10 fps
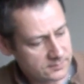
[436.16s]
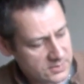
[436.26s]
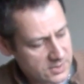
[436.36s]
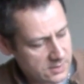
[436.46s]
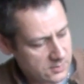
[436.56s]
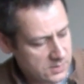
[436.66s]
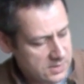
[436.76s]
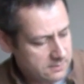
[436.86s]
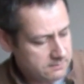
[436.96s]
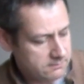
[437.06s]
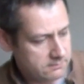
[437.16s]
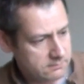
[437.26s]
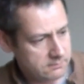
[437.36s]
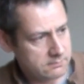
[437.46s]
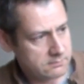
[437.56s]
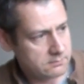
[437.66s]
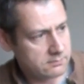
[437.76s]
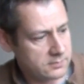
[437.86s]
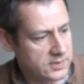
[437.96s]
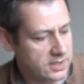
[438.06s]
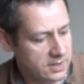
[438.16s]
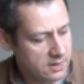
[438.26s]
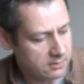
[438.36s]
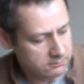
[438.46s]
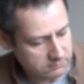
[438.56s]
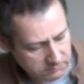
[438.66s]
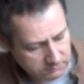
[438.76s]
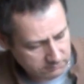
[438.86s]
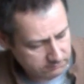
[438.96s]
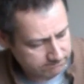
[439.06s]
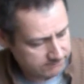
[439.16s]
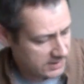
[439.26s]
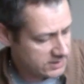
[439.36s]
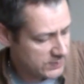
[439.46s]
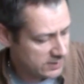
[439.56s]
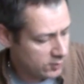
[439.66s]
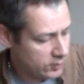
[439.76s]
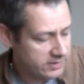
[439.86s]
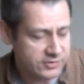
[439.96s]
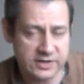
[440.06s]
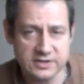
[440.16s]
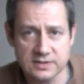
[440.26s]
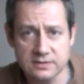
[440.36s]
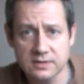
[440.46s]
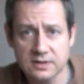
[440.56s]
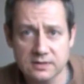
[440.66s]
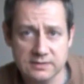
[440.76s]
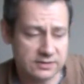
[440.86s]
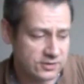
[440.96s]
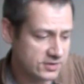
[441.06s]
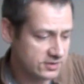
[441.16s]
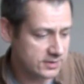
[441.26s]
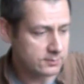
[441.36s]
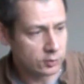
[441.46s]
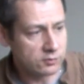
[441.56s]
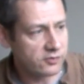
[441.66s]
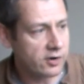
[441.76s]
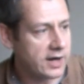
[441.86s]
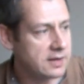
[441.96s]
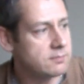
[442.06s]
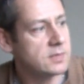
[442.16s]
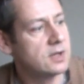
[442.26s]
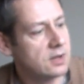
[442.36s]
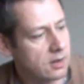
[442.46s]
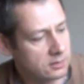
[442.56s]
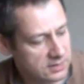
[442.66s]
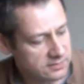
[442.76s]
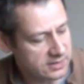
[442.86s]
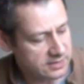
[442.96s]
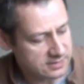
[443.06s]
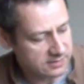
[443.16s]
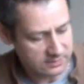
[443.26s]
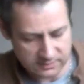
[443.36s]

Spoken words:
So there you go. It's a bit more interesting than just a simple frame holding the disc.